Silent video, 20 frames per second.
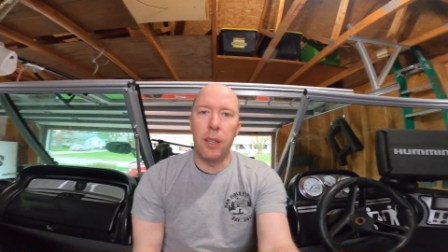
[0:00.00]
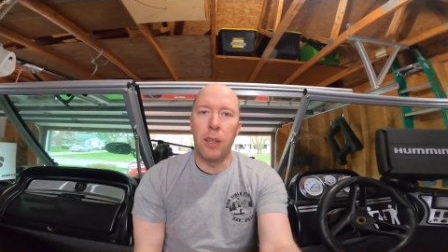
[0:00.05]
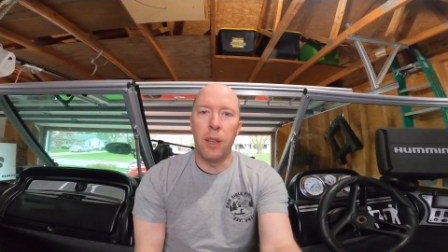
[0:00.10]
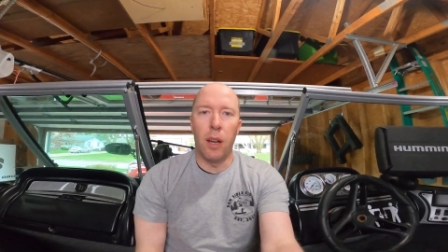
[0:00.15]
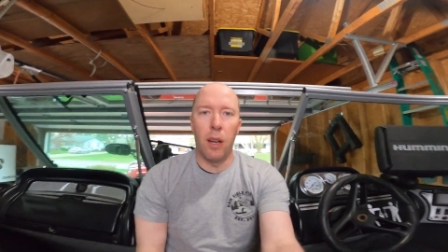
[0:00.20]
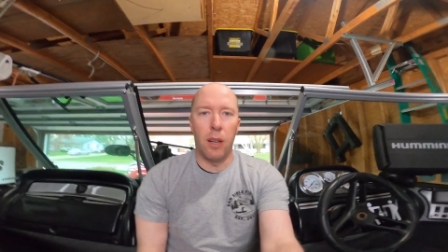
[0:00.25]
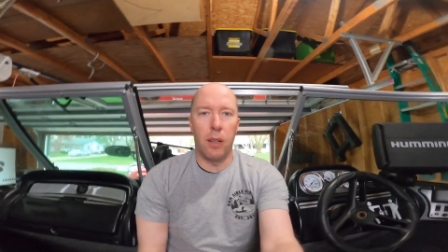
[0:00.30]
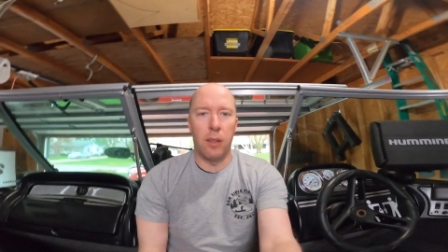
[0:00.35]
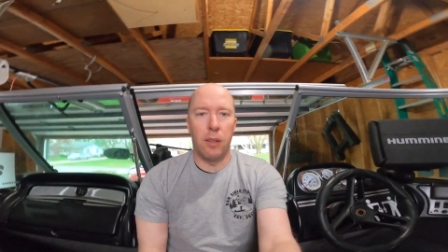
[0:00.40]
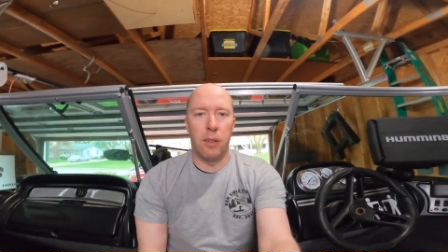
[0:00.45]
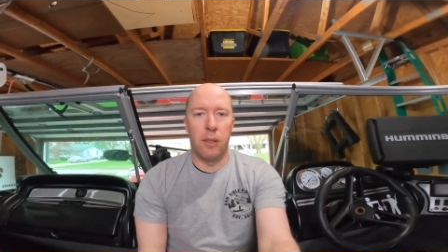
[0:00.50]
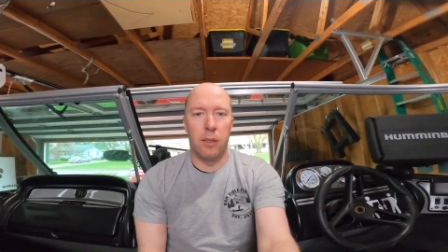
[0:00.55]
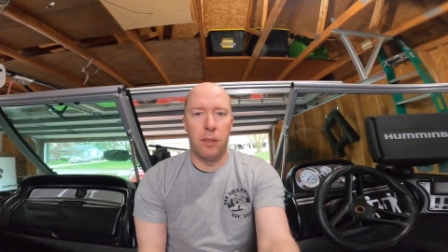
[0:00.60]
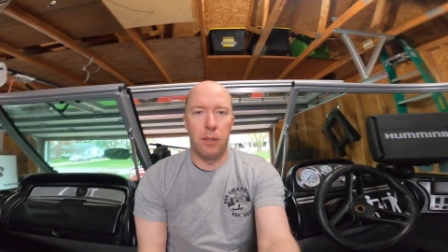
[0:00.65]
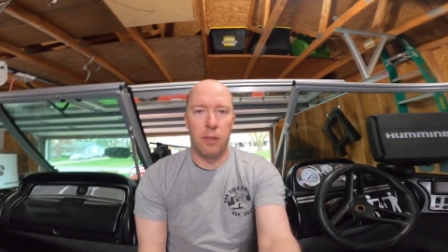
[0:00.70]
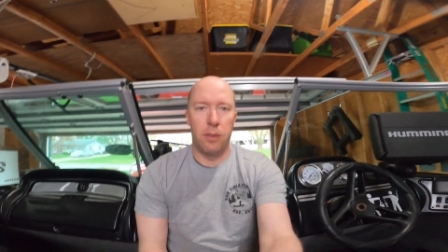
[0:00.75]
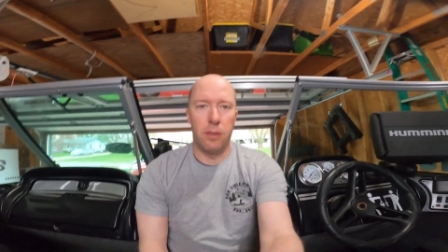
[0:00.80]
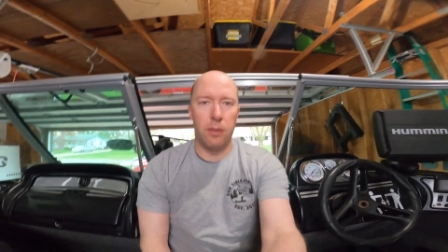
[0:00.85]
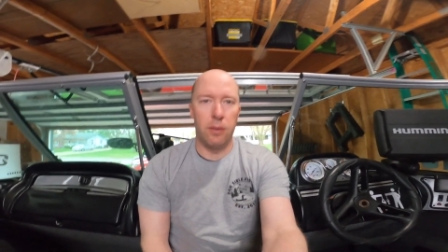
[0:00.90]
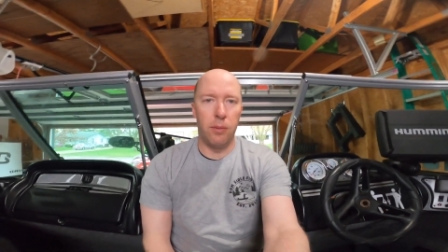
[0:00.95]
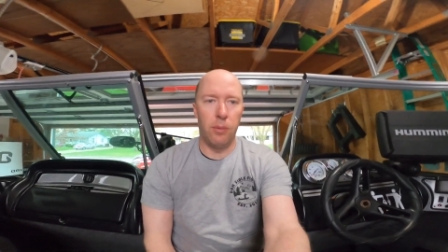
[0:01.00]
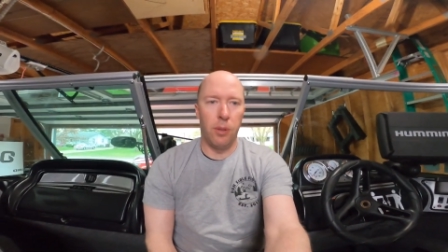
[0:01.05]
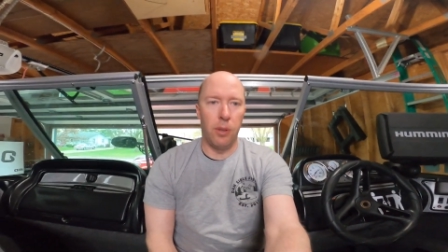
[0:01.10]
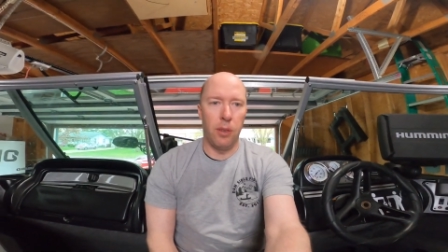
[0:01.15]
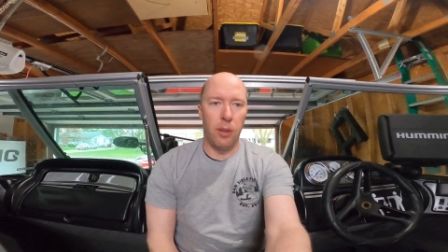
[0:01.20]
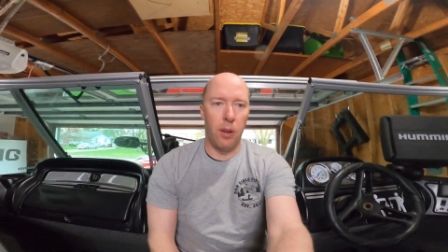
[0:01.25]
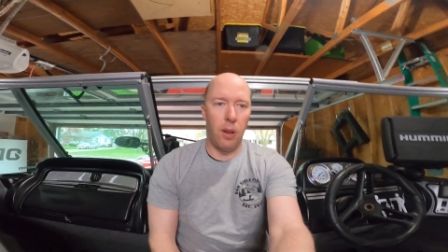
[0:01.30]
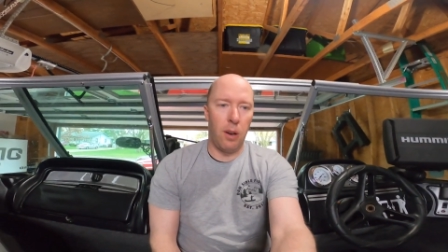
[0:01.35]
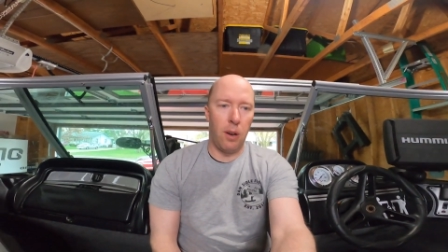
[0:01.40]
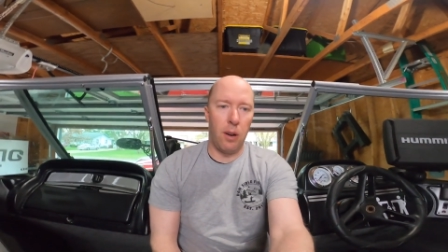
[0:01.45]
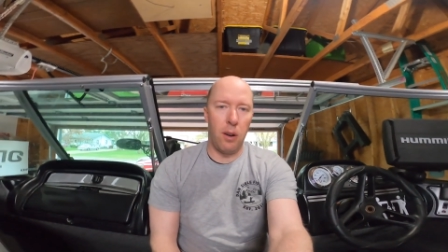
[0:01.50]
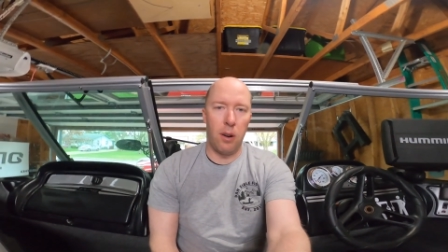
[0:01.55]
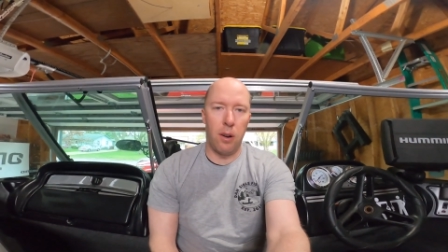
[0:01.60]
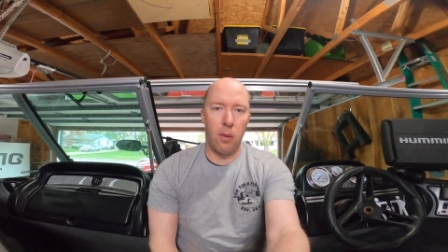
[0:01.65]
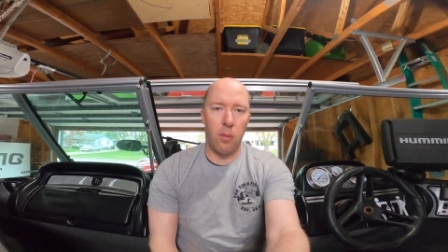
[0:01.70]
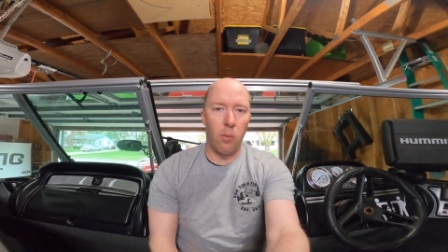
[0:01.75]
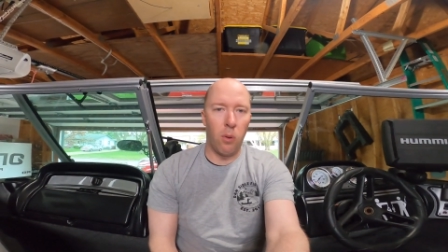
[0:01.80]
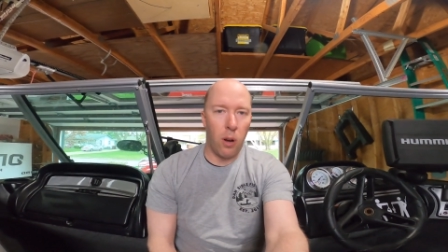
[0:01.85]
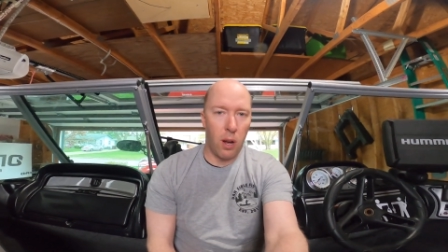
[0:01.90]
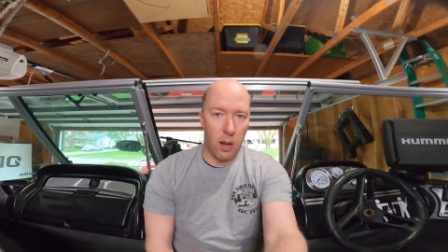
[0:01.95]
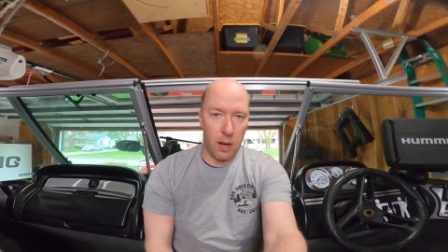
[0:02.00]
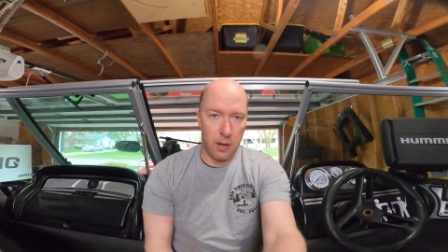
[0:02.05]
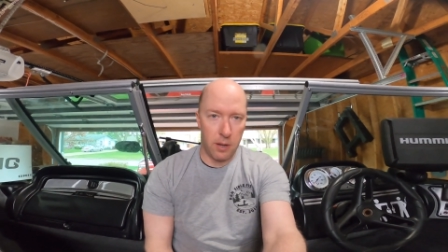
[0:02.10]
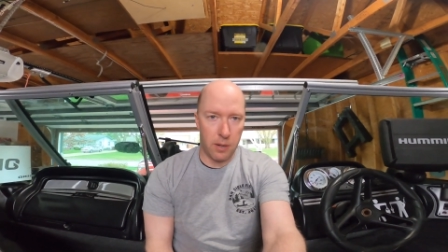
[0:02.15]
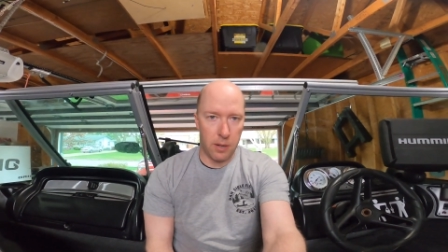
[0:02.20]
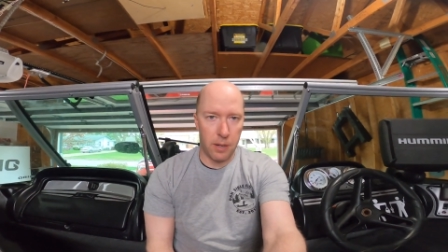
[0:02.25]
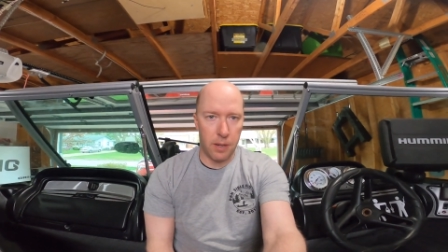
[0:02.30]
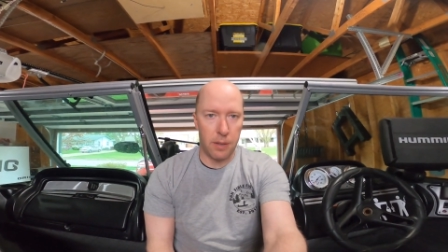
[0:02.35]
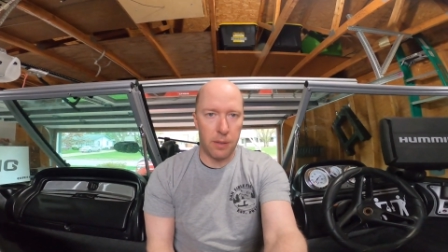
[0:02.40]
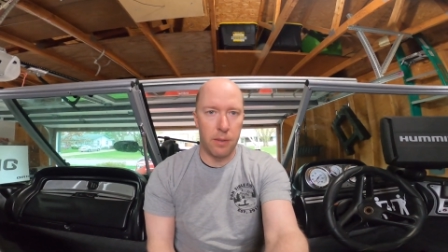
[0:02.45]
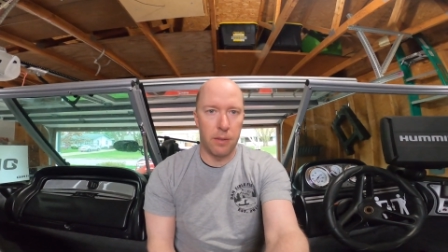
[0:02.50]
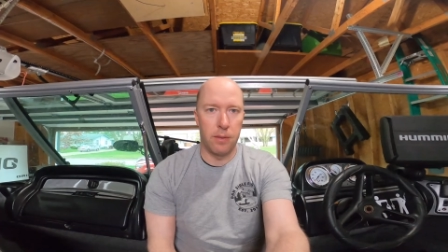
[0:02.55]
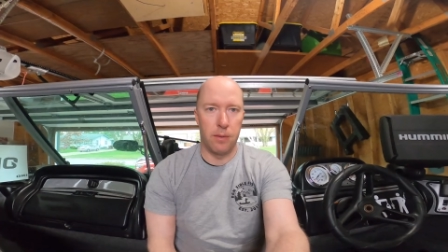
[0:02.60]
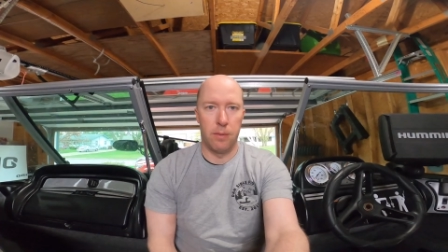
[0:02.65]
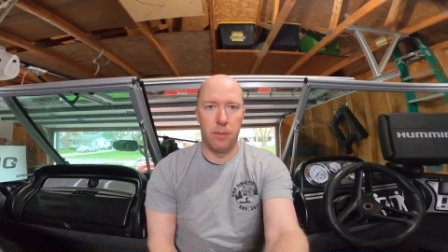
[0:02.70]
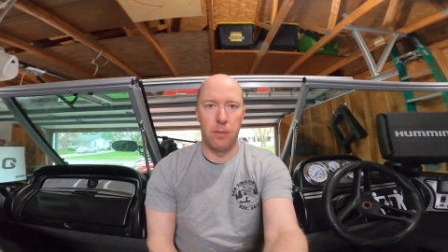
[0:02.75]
done with our wiring